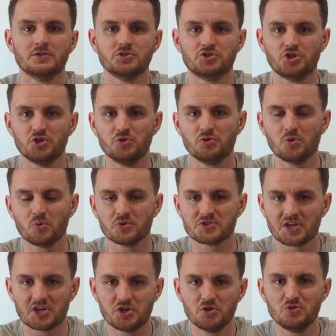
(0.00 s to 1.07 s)
June was a
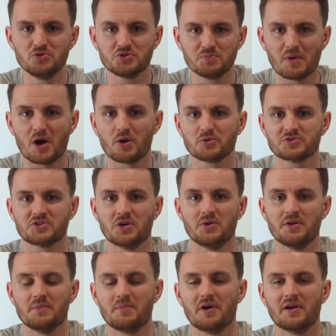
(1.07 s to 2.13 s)
huge milestone
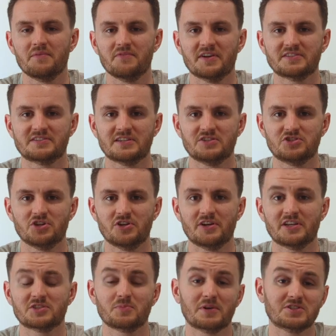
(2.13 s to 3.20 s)
in my investing journey
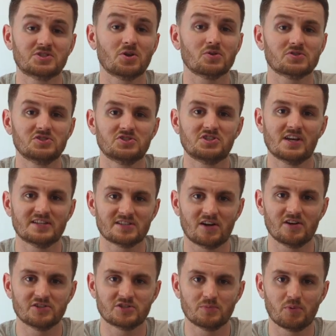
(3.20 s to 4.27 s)
as my stocks and shares ISA